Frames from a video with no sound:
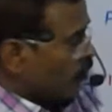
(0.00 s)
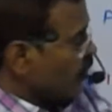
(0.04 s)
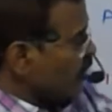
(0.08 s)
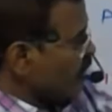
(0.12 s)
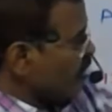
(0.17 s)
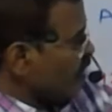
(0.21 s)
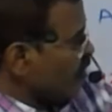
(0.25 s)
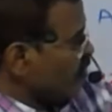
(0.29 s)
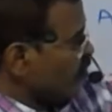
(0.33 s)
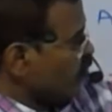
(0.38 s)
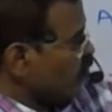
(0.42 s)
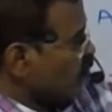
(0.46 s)

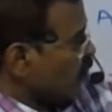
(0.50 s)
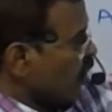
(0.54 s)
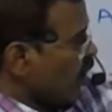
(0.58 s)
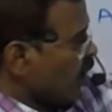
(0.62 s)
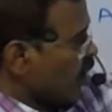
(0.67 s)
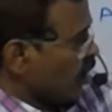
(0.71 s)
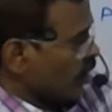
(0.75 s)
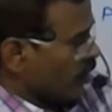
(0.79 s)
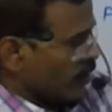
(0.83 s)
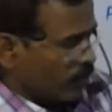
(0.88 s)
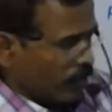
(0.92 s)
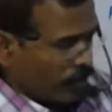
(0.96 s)
these
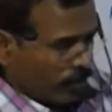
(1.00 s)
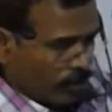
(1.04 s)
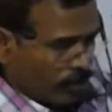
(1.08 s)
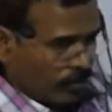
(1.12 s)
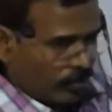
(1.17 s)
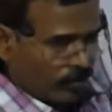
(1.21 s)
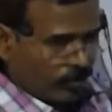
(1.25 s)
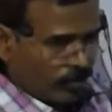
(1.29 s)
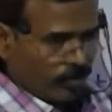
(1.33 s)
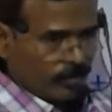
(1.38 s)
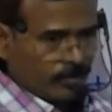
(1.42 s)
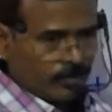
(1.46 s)

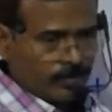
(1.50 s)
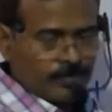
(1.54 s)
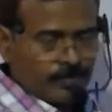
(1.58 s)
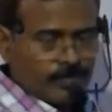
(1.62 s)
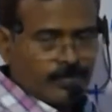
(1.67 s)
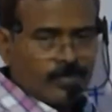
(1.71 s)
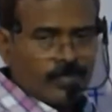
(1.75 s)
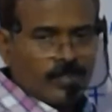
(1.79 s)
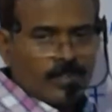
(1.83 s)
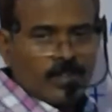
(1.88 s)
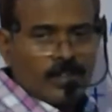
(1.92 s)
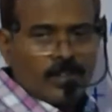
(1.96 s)
molecules
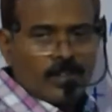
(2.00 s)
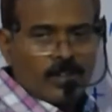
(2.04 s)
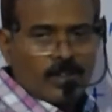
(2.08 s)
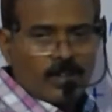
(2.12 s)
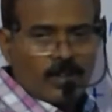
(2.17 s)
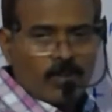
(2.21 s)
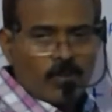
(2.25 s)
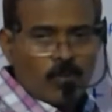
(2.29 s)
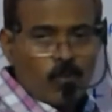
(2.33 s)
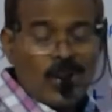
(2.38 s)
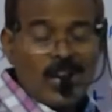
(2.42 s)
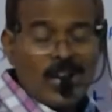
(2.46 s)

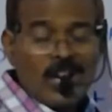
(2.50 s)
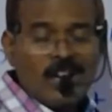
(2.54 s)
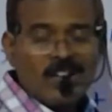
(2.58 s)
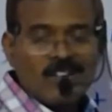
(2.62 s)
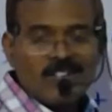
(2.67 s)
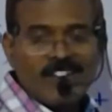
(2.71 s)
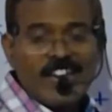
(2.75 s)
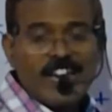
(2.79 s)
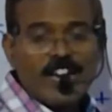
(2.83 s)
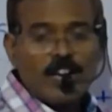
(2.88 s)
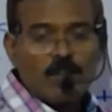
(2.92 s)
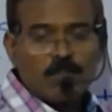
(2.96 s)

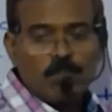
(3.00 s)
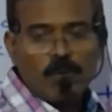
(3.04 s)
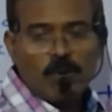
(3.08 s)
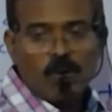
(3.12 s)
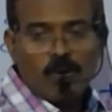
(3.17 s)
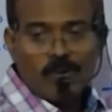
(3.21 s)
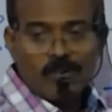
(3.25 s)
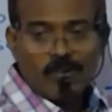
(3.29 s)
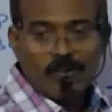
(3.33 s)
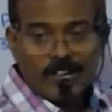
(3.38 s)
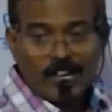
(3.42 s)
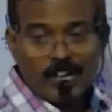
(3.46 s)
will take
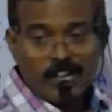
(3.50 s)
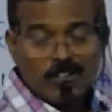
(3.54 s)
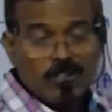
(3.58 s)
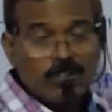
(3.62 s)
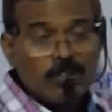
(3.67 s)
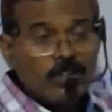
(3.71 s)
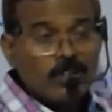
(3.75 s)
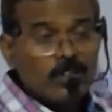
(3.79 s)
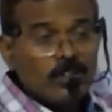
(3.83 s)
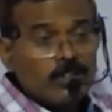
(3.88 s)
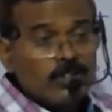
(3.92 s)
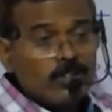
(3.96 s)
part
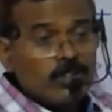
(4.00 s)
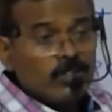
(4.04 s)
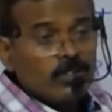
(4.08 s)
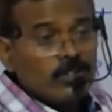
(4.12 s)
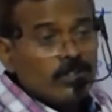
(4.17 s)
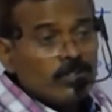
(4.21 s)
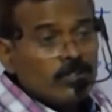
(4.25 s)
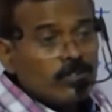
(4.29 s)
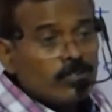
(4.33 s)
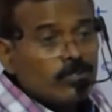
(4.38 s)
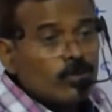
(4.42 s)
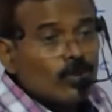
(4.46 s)
in
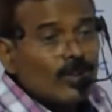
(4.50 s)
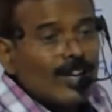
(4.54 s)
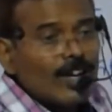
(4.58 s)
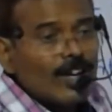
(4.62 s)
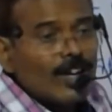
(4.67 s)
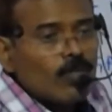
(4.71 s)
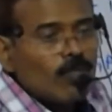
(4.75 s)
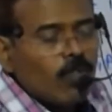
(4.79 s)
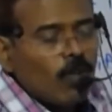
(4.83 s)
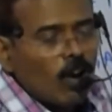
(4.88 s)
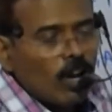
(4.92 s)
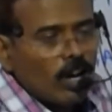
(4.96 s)

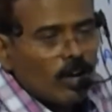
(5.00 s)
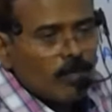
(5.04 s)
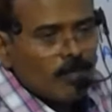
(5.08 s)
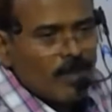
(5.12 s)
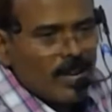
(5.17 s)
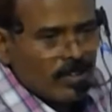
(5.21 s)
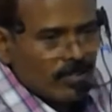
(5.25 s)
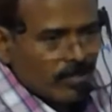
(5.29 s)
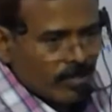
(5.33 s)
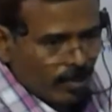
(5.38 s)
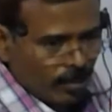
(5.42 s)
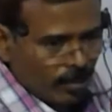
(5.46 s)
sugar
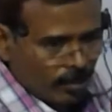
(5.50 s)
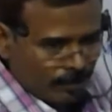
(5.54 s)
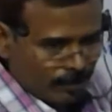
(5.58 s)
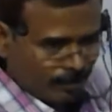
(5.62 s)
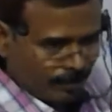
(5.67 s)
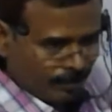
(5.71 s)
formation.